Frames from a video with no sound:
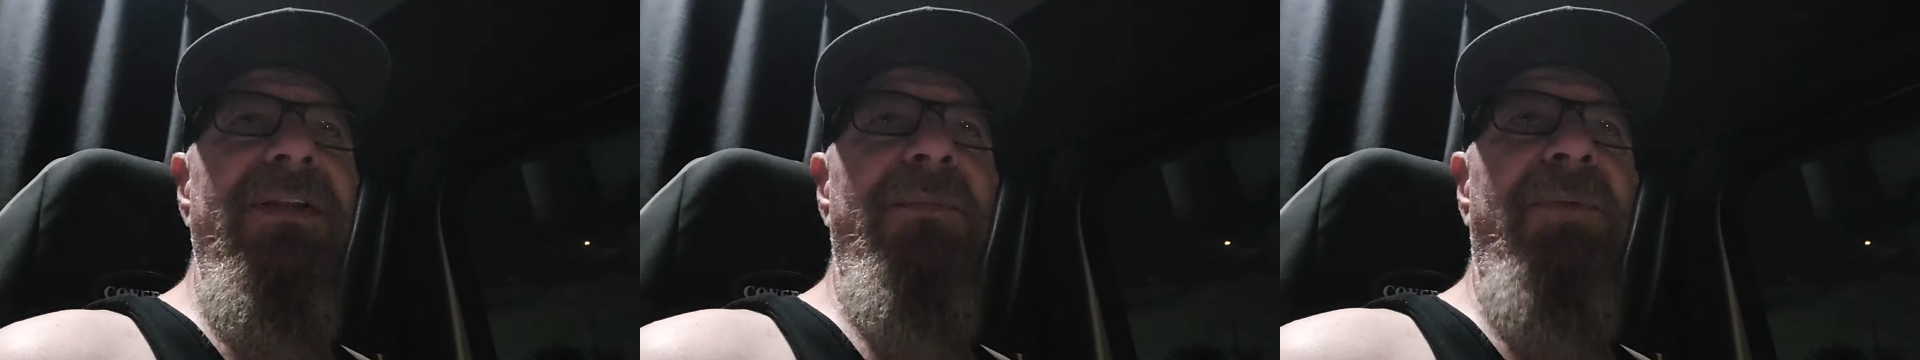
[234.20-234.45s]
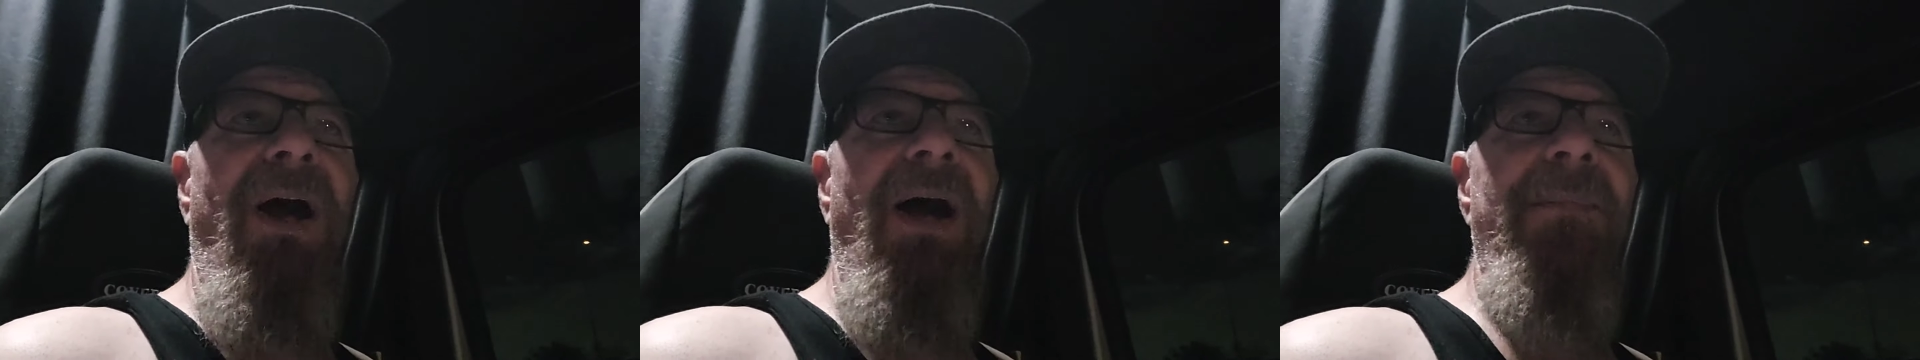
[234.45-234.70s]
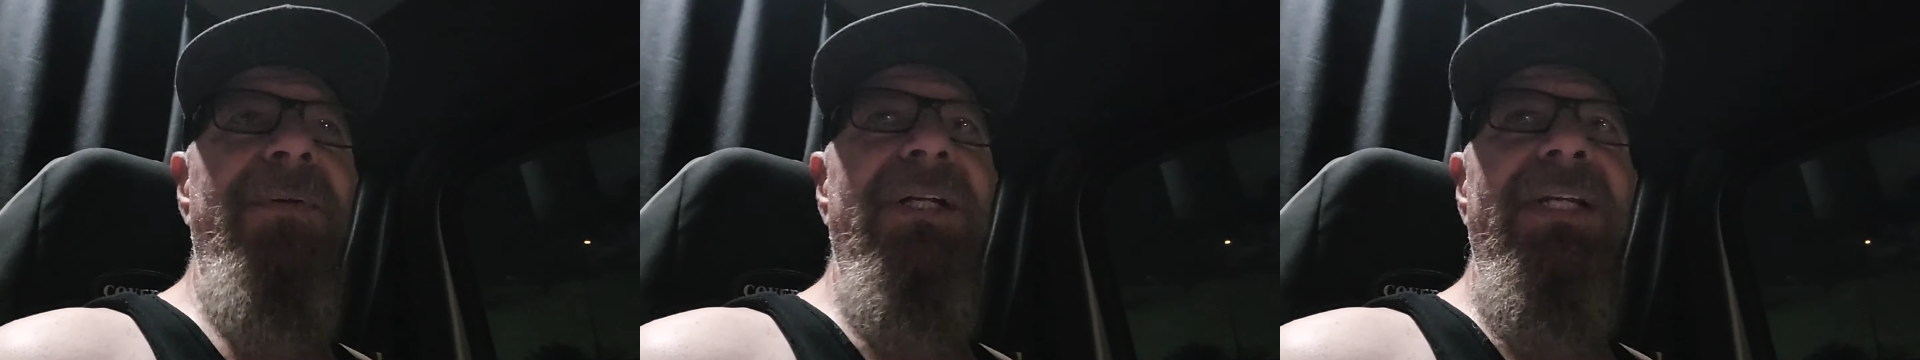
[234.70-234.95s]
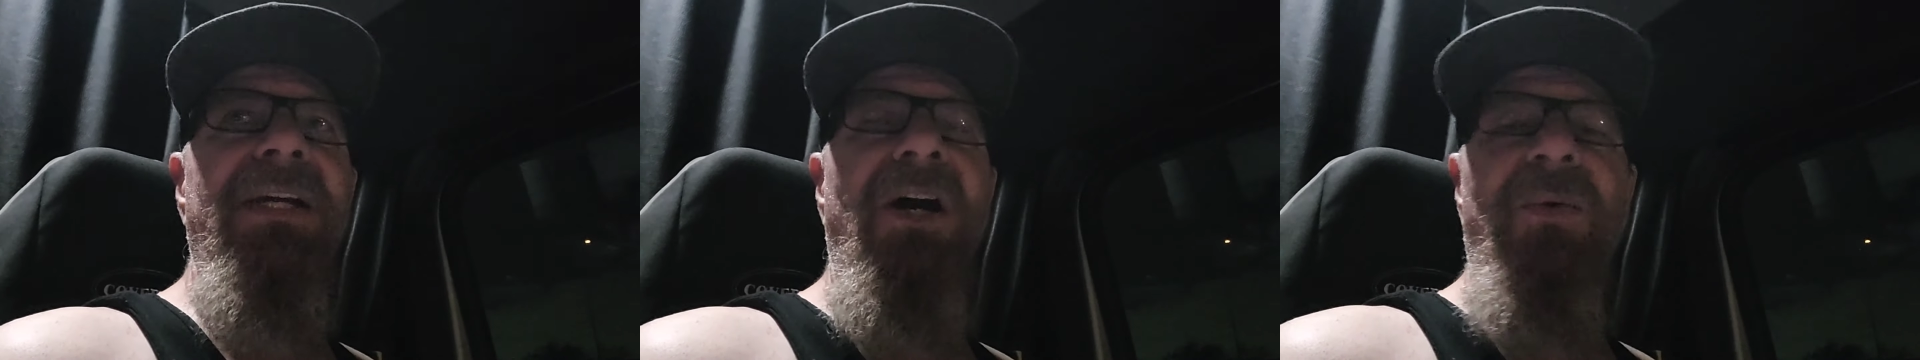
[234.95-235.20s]
of the
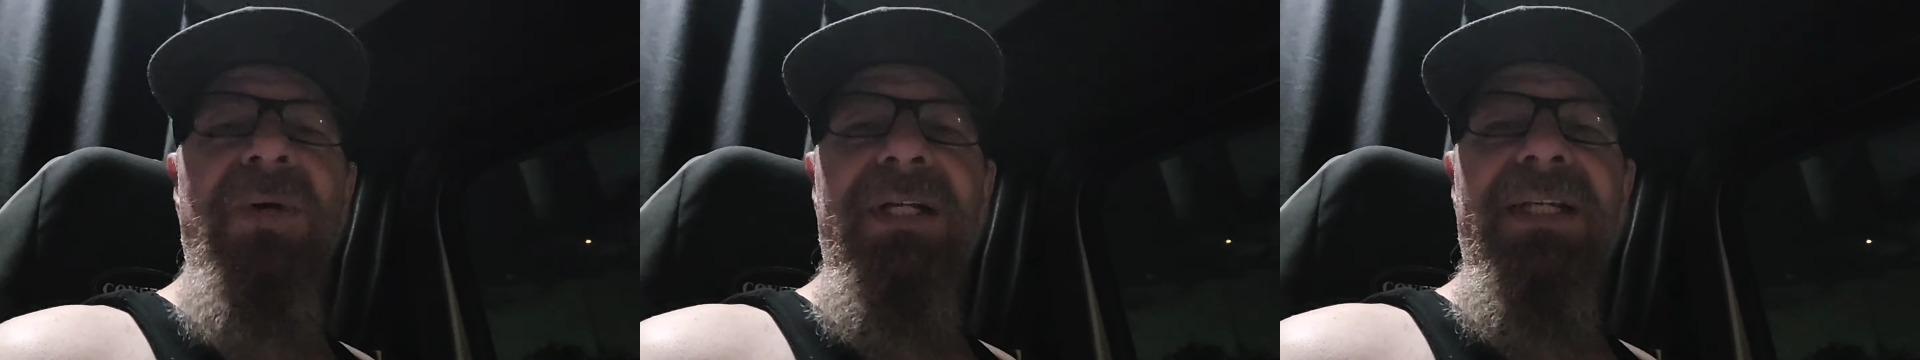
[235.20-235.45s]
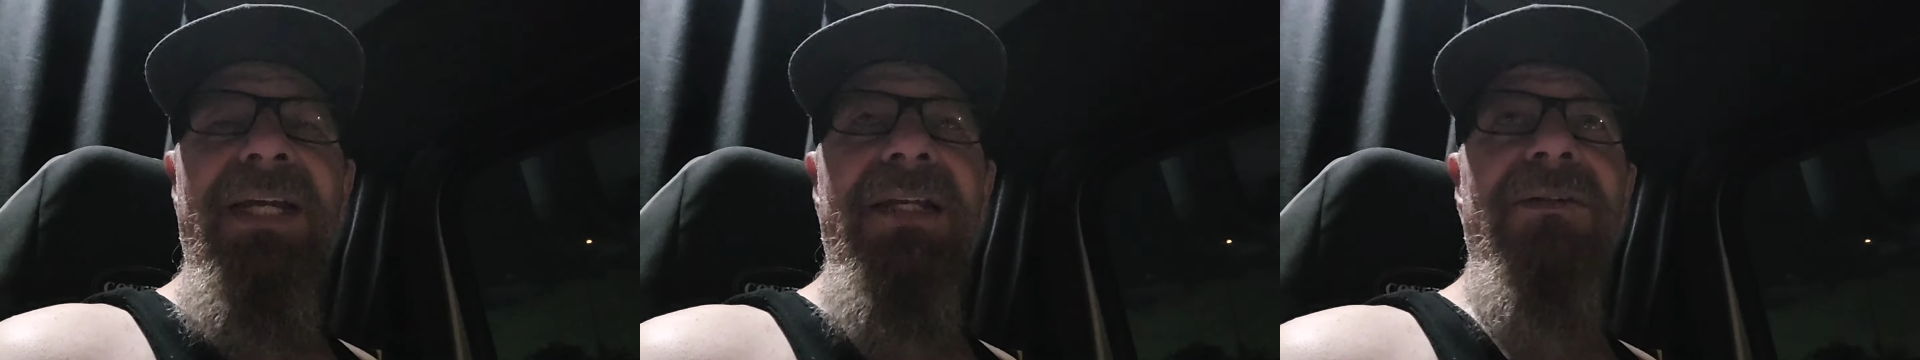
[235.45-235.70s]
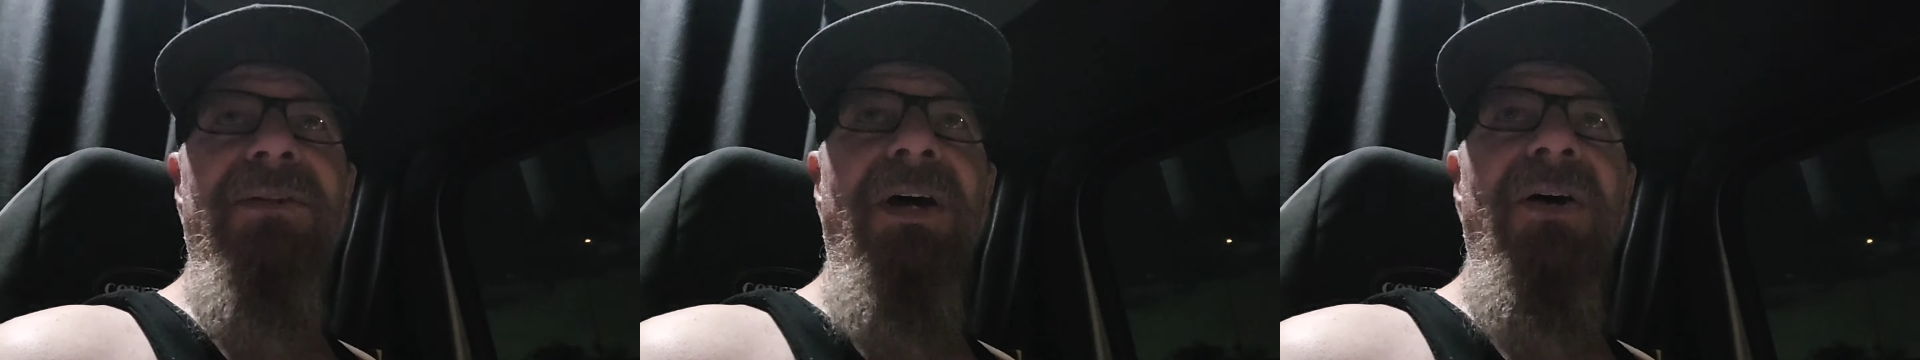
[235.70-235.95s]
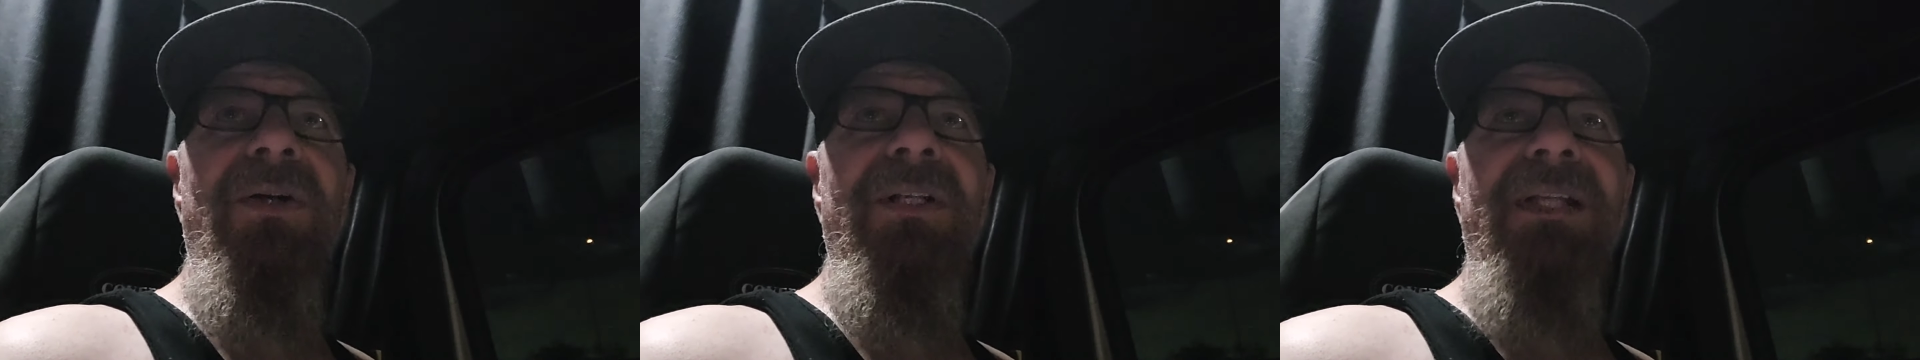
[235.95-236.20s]
property, go in, get your
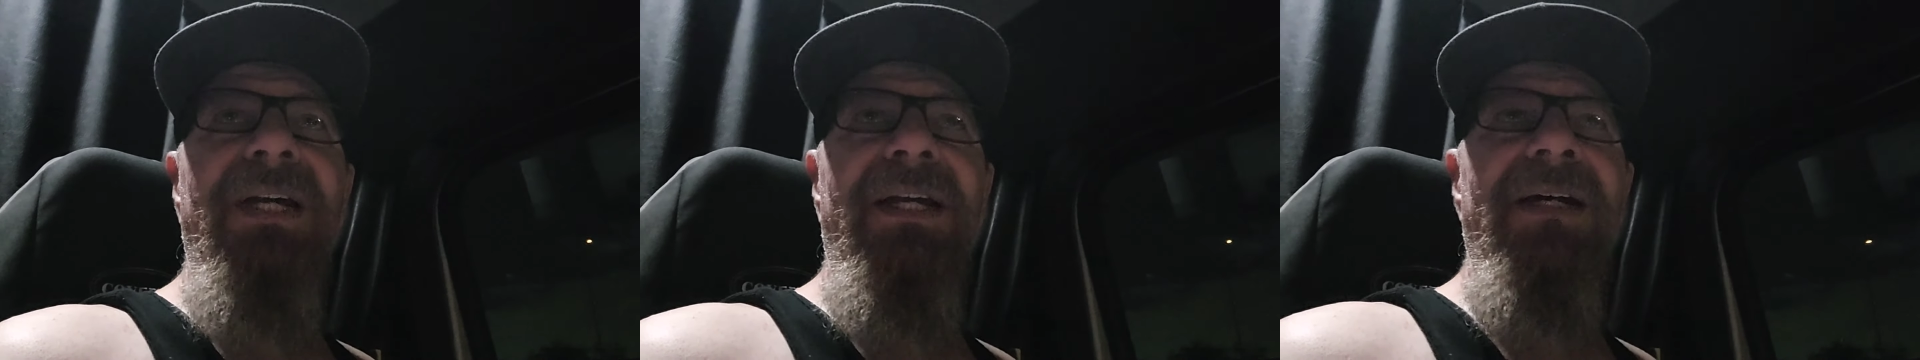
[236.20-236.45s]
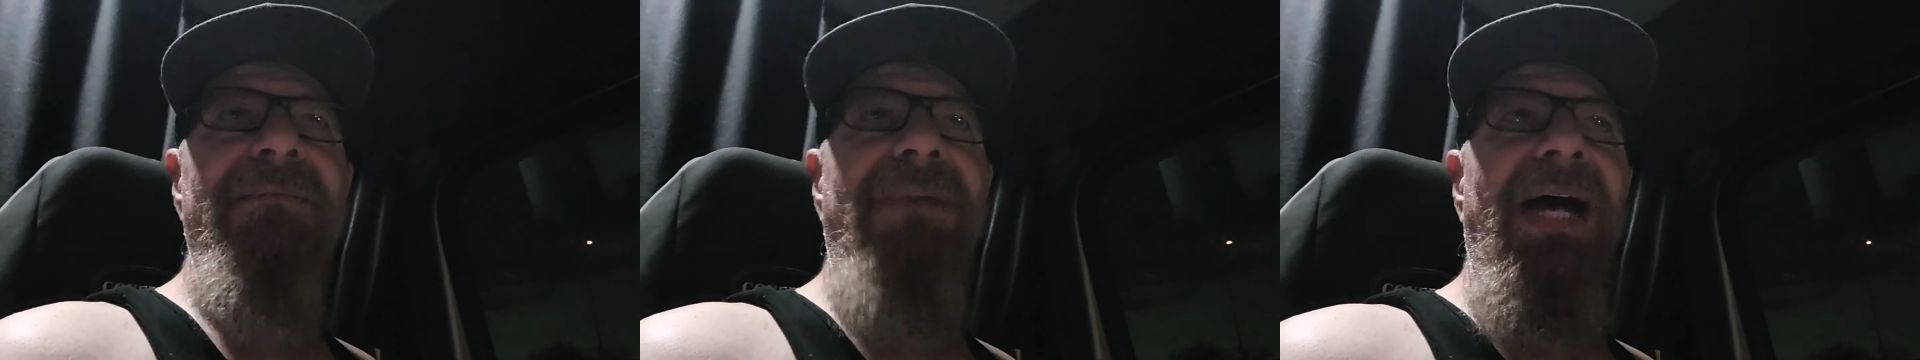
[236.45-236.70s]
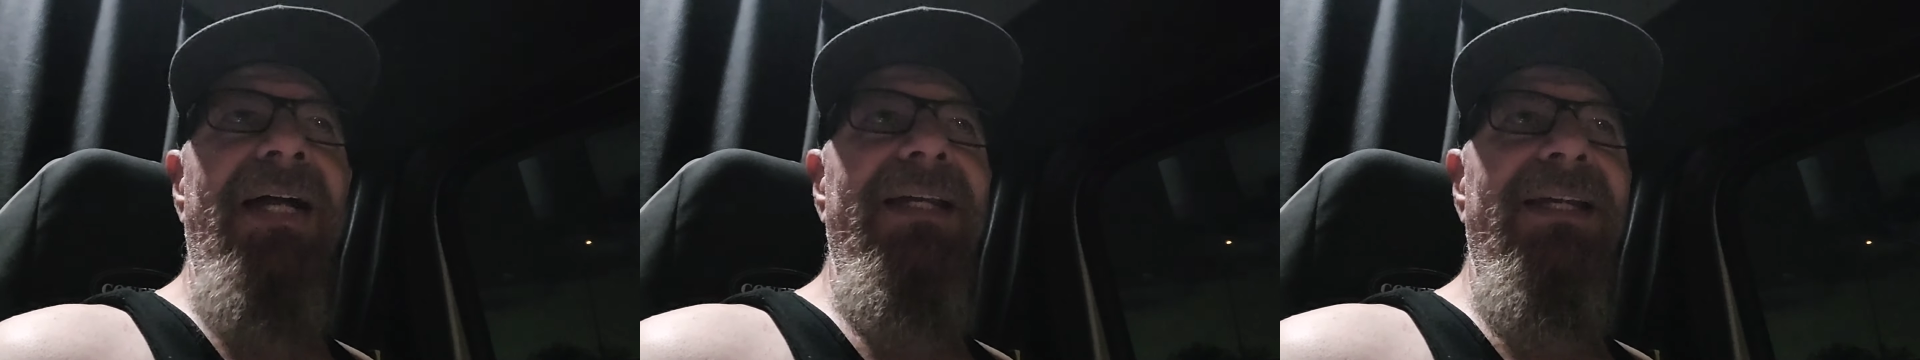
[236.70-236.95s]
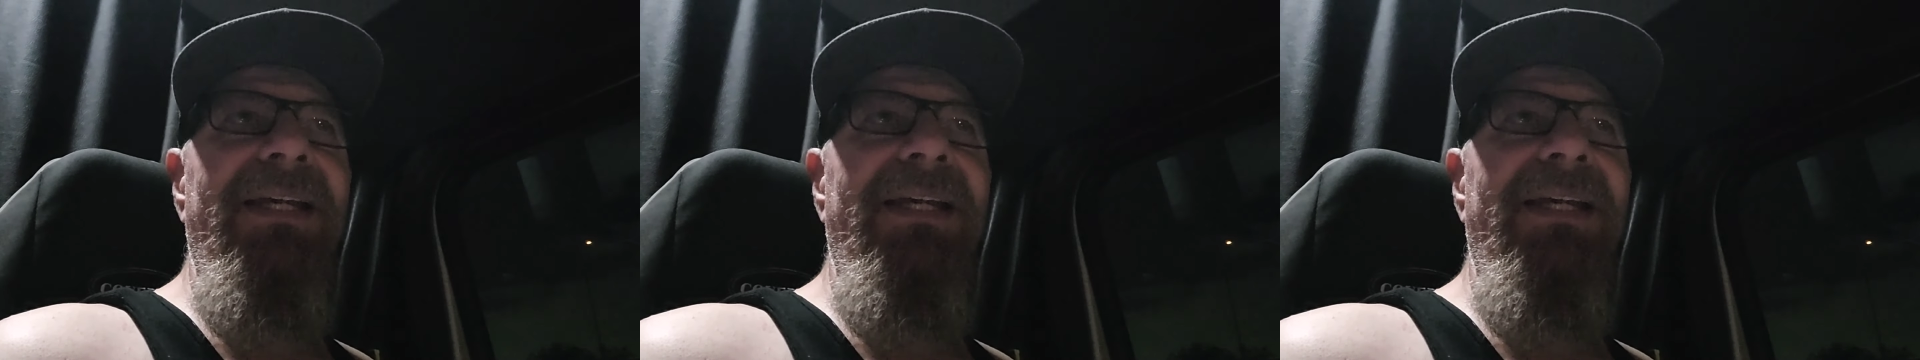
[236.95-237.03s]
load, and then come back